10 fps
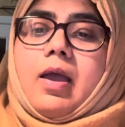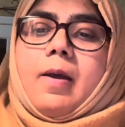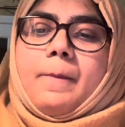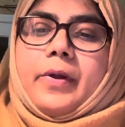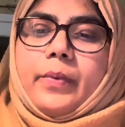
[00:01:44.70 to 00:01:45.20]

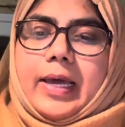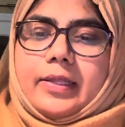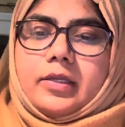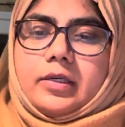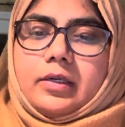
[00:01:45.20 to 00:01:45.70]
but
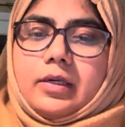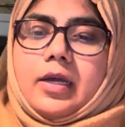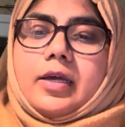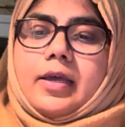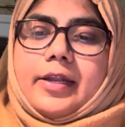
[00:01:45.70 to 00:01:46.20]
rather
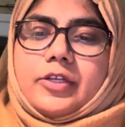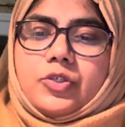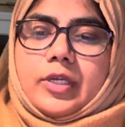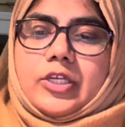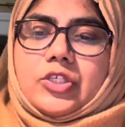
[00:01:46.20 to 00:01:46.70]
an
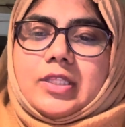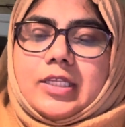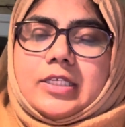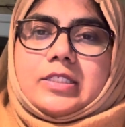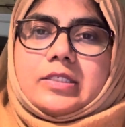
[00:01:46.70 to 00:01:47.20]
education
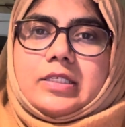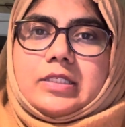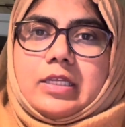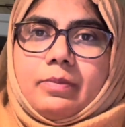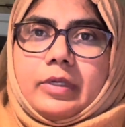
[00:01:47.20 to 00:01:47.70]
that is
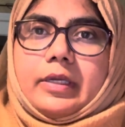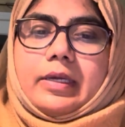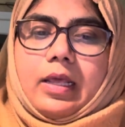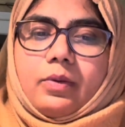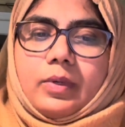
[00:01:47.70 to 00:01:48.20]
reasonably
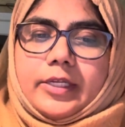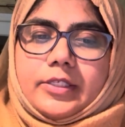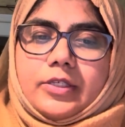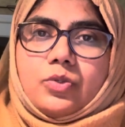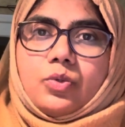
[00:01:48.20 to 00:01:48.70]

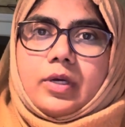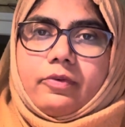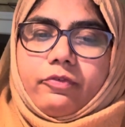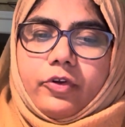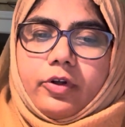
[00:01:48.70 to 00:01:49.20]
calculated to
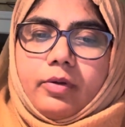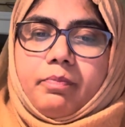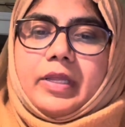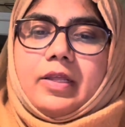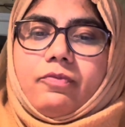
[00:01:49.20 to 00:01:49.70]
confer
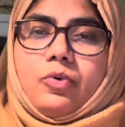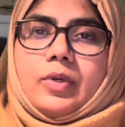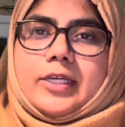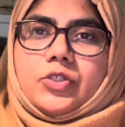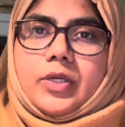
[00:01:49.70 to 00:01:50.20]
meaningful
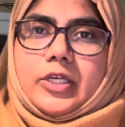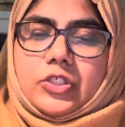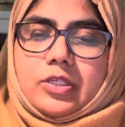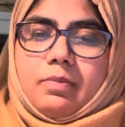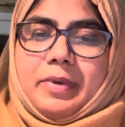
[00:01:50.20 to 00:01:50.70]

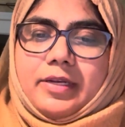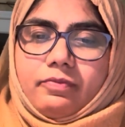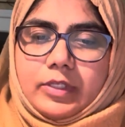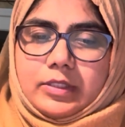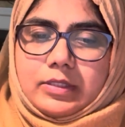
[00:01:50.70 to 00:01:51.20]
educational
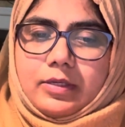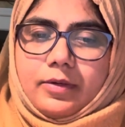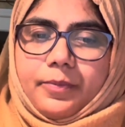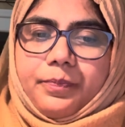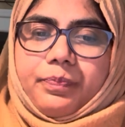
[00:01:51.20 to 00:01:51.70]
benefits.
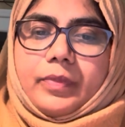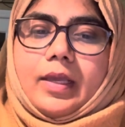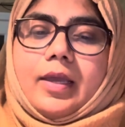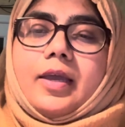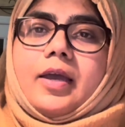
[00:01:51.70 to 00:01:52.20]

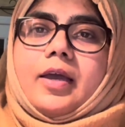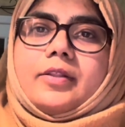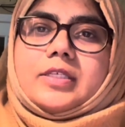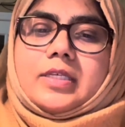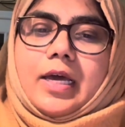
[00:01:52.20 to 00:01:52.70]

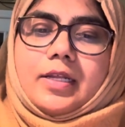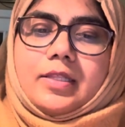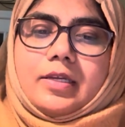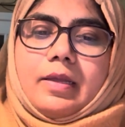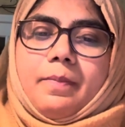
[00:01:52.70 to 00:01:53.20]
There is
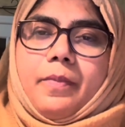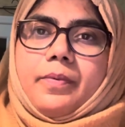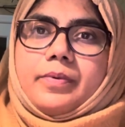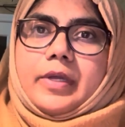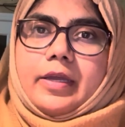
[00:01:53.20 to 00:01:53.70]
another
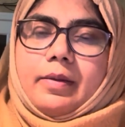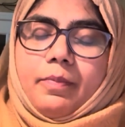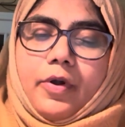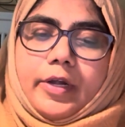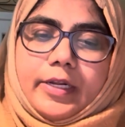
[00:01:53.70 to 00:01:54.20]

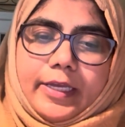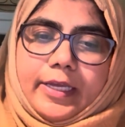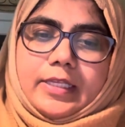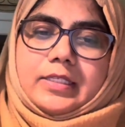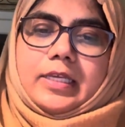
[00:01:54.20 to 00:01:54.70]
important
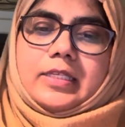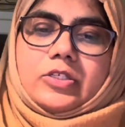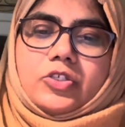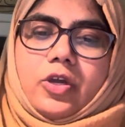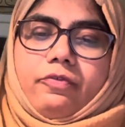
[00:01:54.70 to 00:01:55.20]
case in
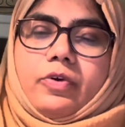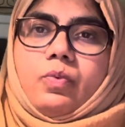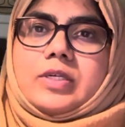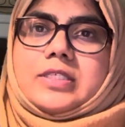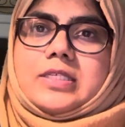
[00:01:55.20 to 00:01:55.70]
Schaffer
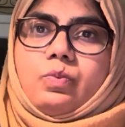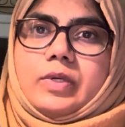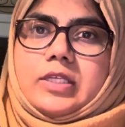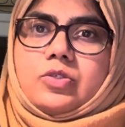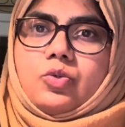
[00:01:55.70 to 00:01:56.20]
versus
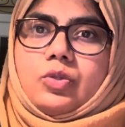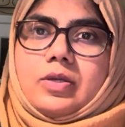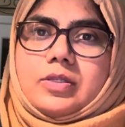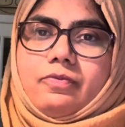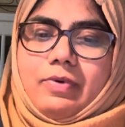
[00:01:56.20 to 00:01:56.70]
Weiss
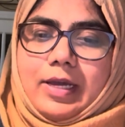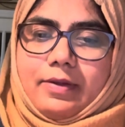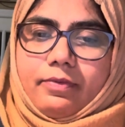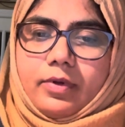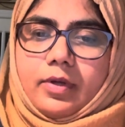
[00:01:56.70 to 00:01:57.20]
2005.